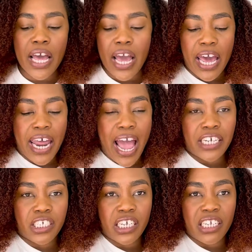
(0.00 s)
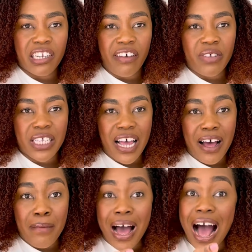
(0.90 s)
it actually lifts
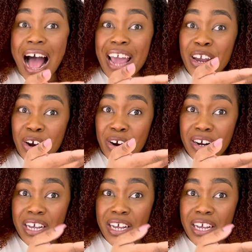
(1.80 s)
up higher,